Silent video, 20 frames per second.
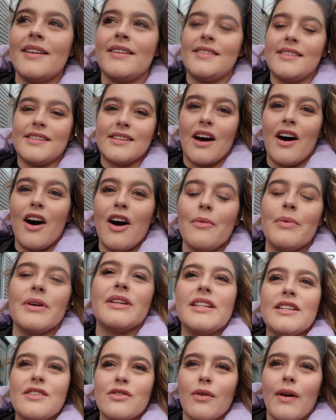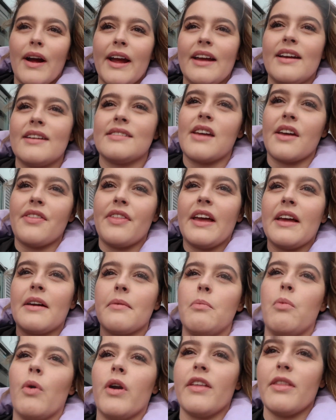start, which is great because I think
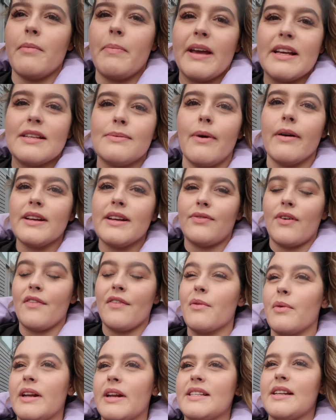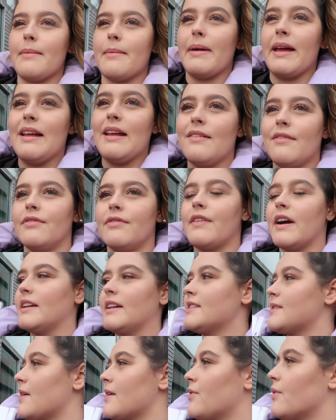one of the biggest worries for everyone is like making friends.
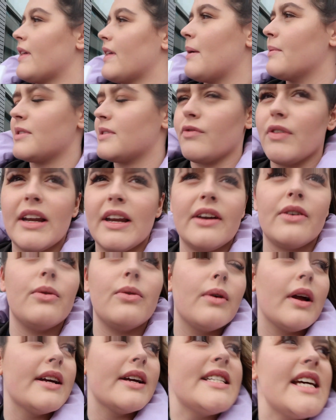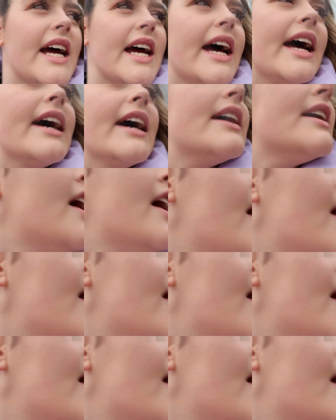I thought that was a really cool idea.